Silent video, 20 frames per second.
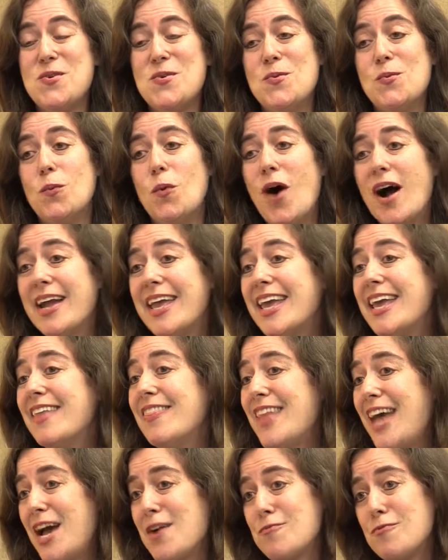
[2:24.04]
Walking in
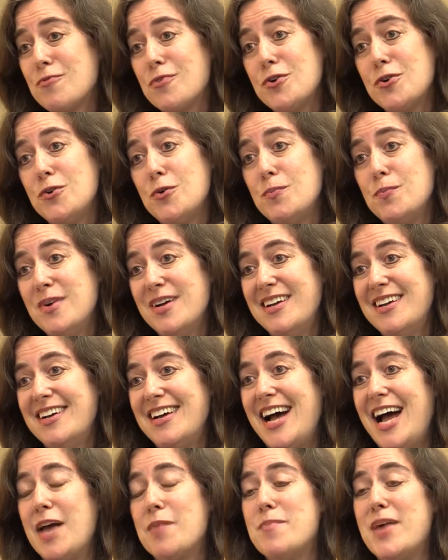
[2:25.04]
that room,
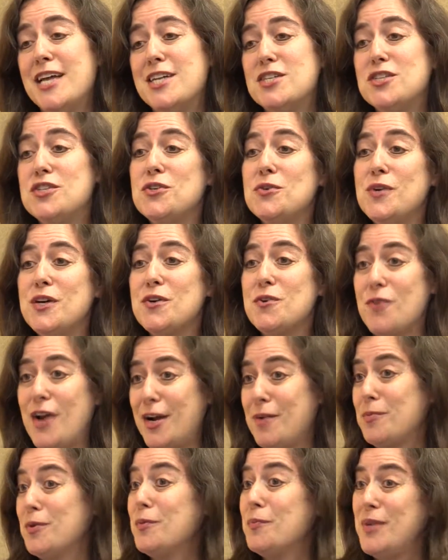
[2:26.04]
I met two
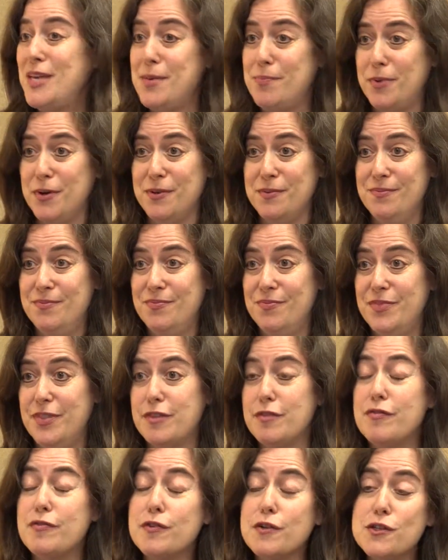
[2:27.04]
incredible people, the
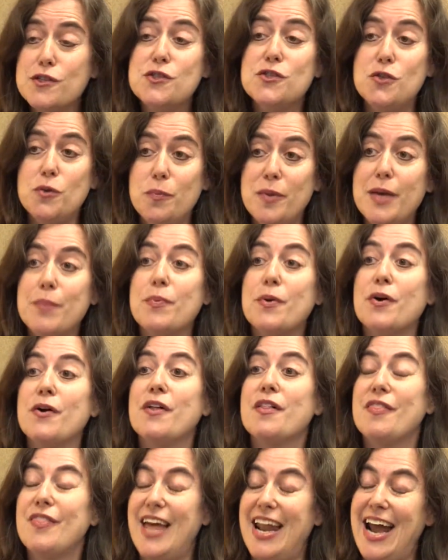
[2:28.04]
first two people
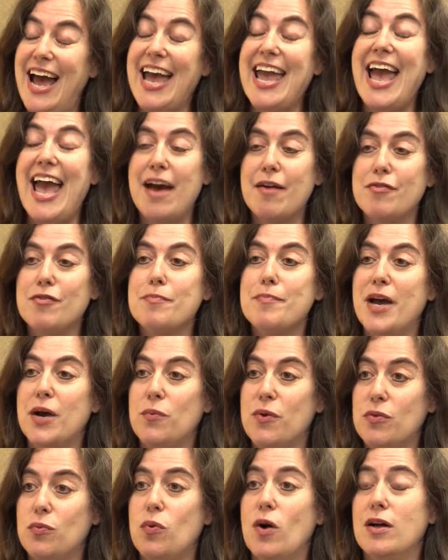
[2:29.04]
that I ever met
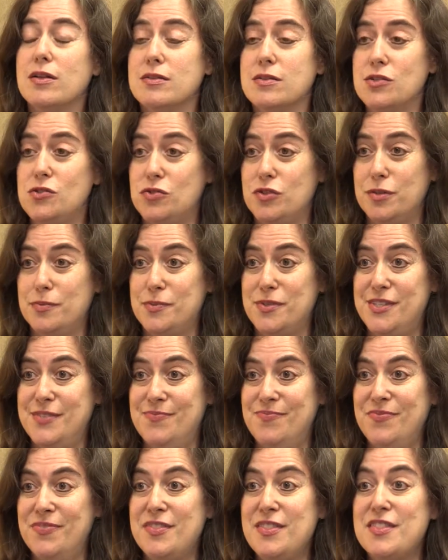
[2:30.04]
with Waldenstrom's.
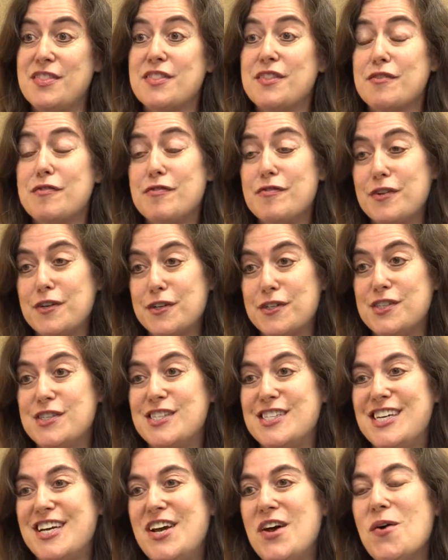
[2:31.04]
The
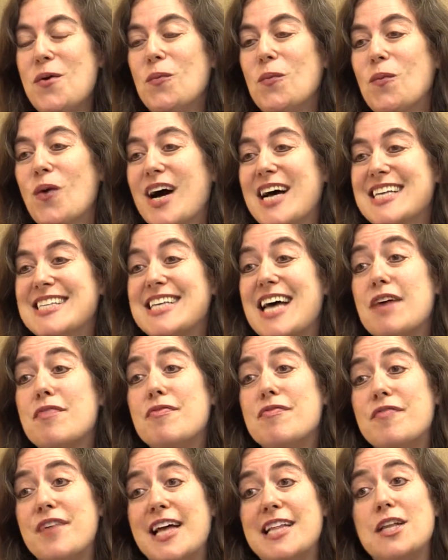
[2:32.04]
first was a
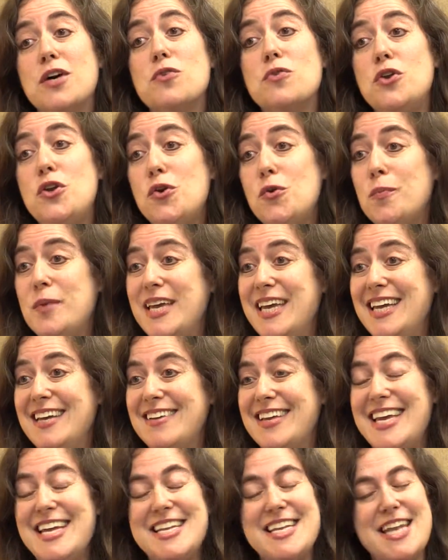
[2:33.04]
fellow newbie.
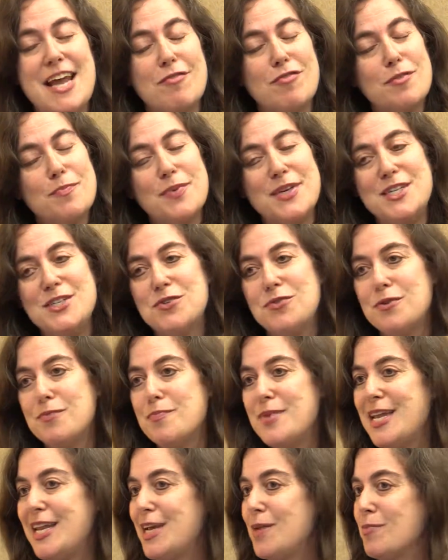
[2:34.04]
He'd never been to a
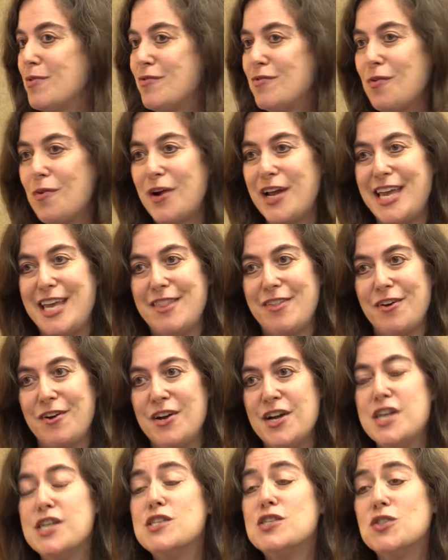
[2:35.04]
meeting before either,
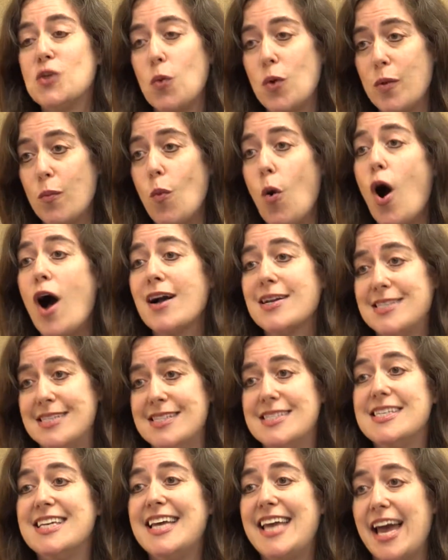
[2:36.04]
so we walked in
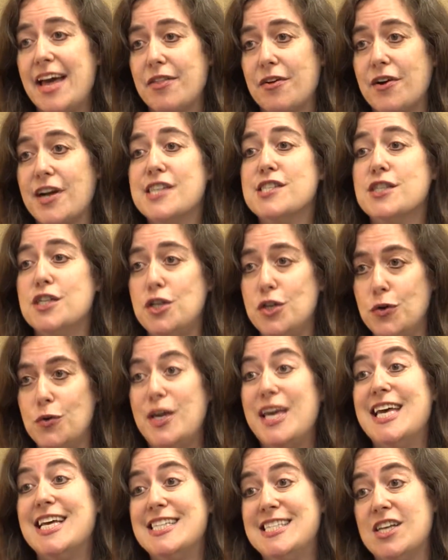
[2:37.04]
together as the new
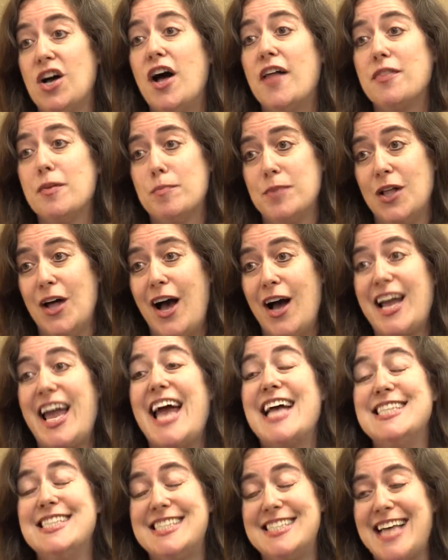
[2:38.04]
kids on the block
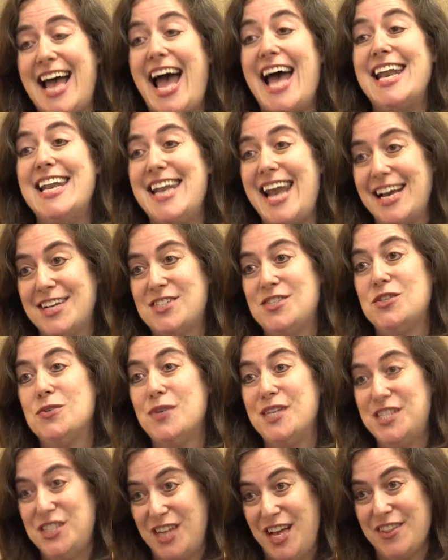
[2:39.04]
and sat next to
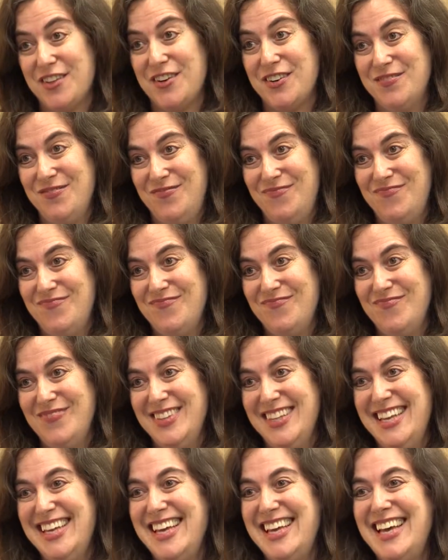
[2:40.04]
each other.
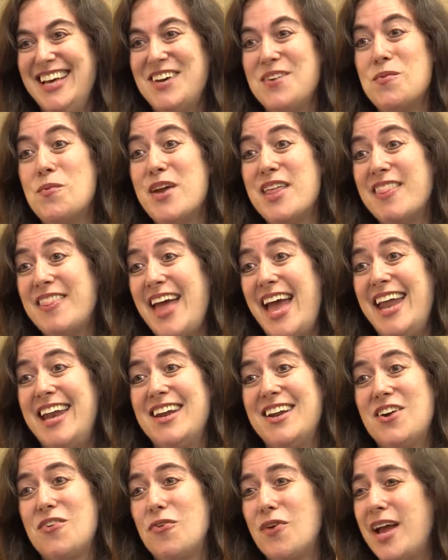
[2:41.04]
We then
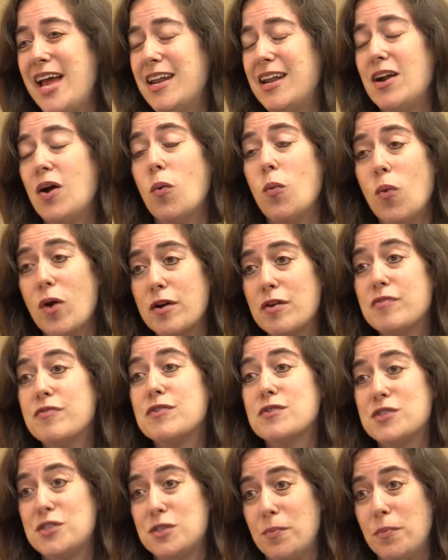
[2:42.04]
created a
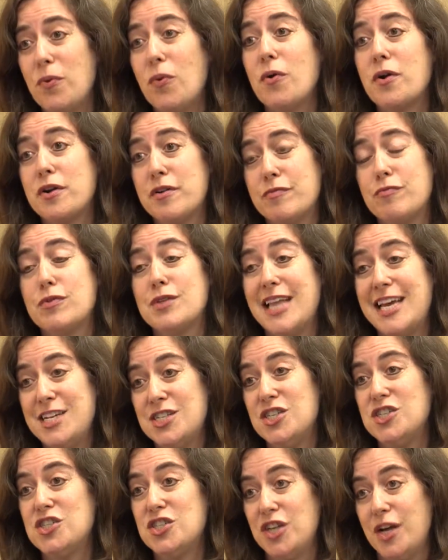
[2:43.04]
wonderful supportive
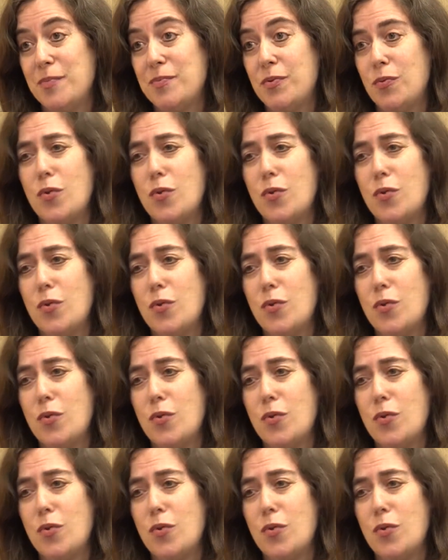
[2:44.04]
relationship.